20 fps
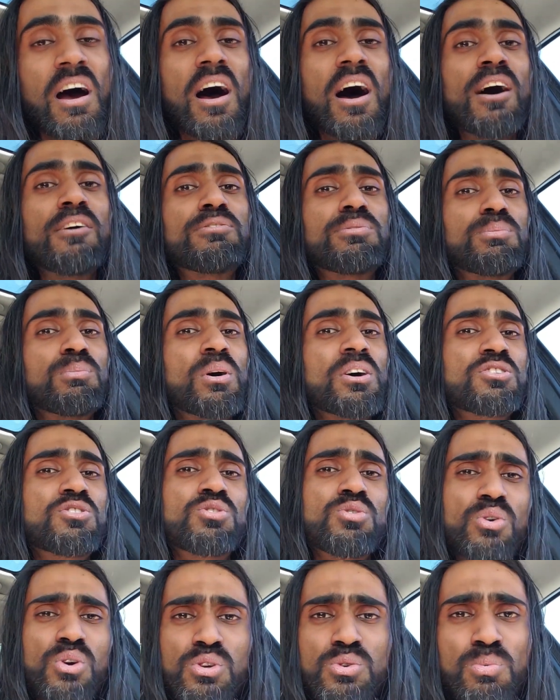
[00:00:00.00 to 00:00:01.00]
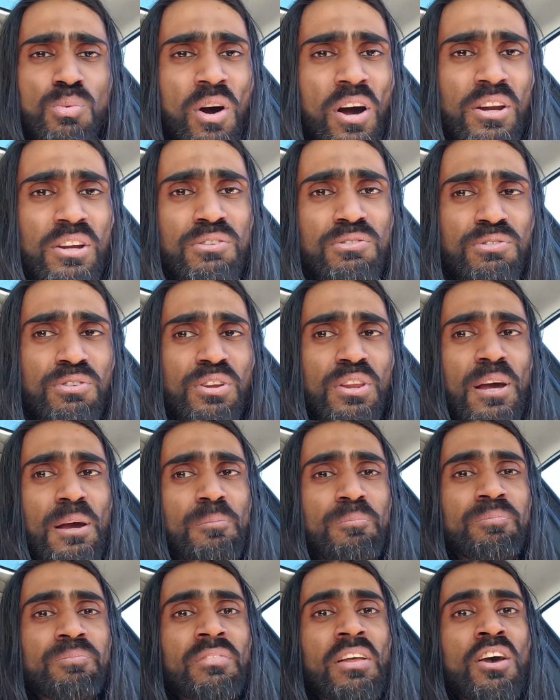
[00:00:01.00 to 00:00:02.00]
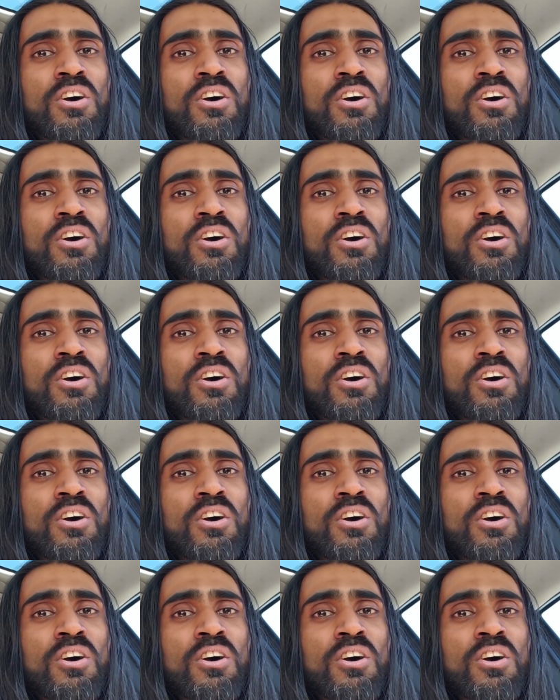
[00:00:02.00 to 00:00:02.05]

of what Source wanted for them.